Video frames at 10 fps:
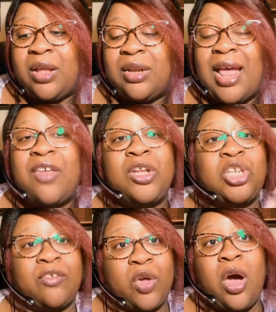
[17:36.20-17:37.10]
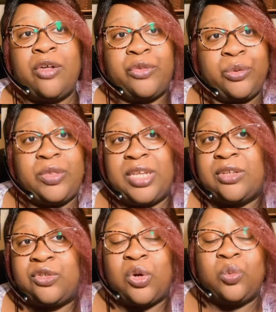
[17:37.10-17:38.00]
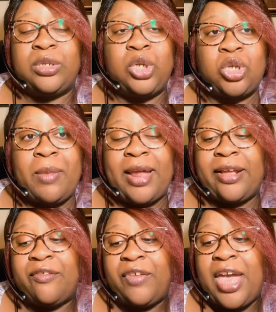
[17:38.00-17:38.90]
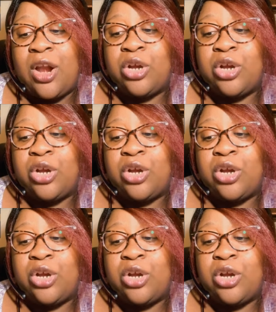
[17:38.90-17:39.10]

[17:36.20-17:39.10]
now that you've gone through this, you know, really traumatic event,